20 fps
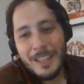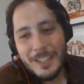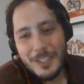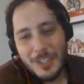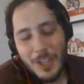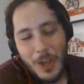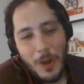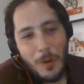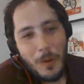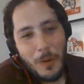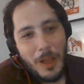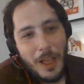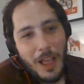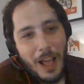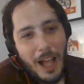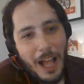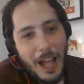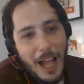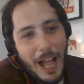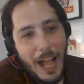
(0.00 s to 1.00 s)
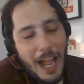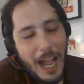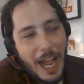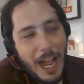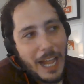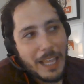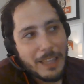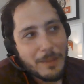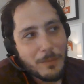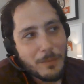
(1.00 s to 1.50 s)
So
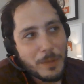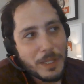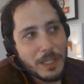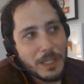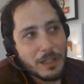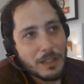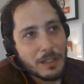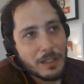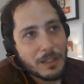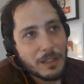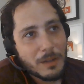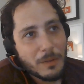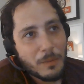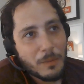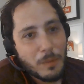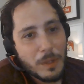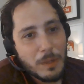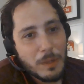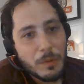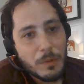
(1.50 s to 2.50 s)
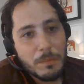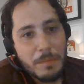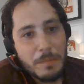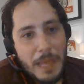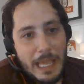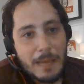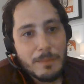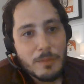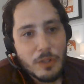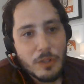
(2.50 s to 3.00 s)
we will
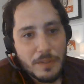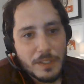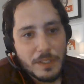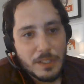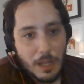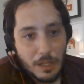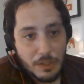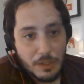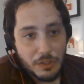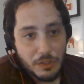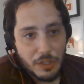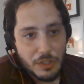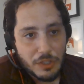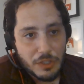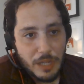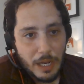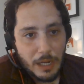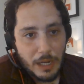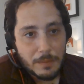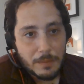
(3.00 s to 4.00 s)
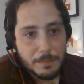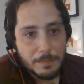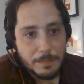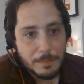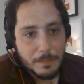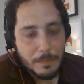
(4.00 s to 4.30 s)
make a move into unstructured data,